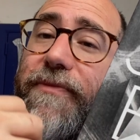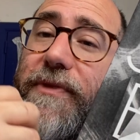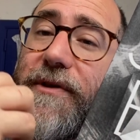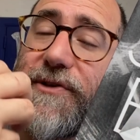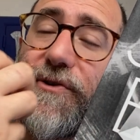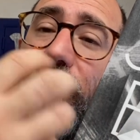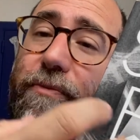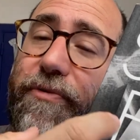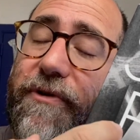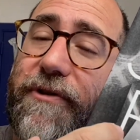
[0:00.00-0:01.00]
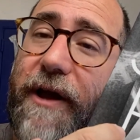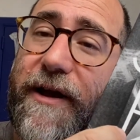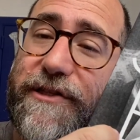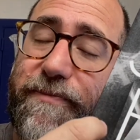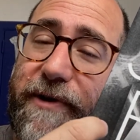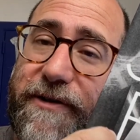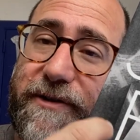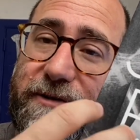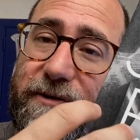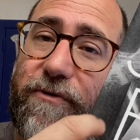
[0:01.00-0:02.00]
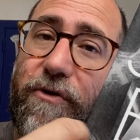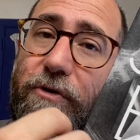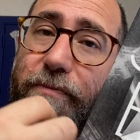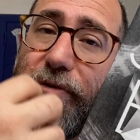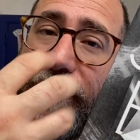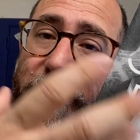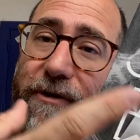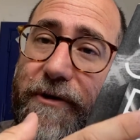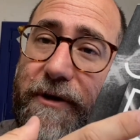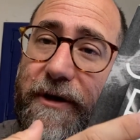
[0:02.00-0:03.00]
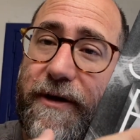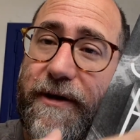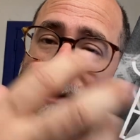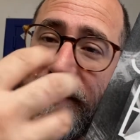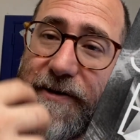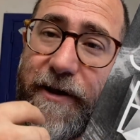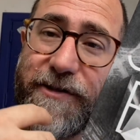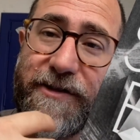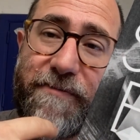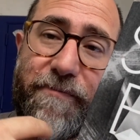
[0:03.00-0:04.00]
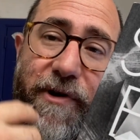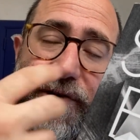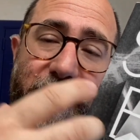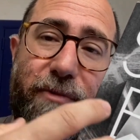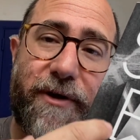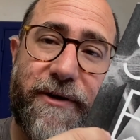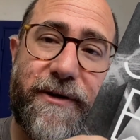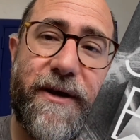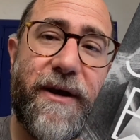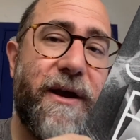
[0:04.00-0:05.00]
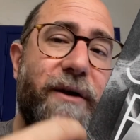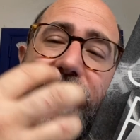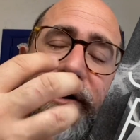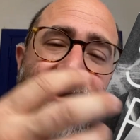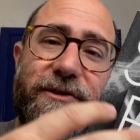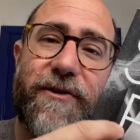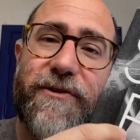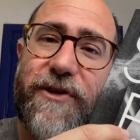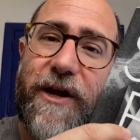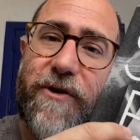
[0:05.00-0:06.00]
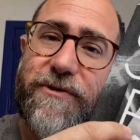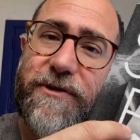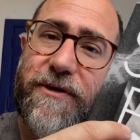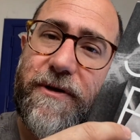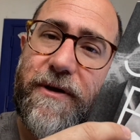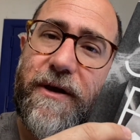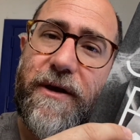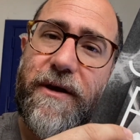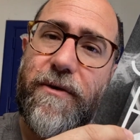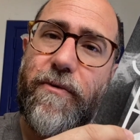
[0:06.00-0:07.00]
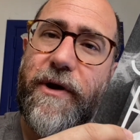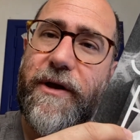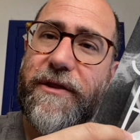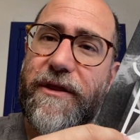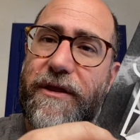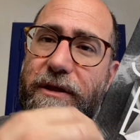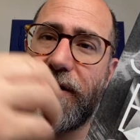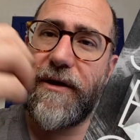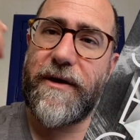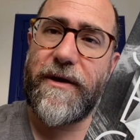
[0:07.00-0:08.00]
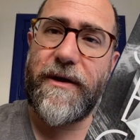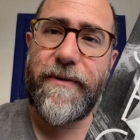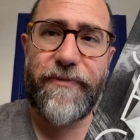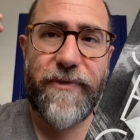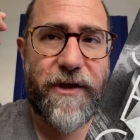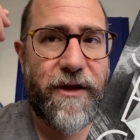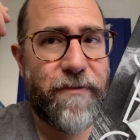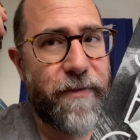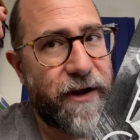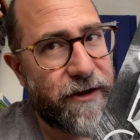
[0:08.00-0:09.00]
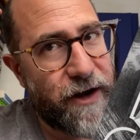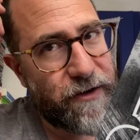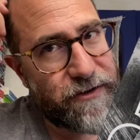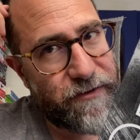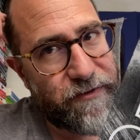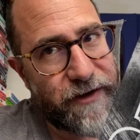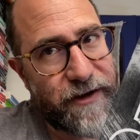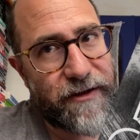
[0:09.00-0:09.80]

there's a corporeal aspect and corporeal as a part of the body. In fact, it starts out with the main character finding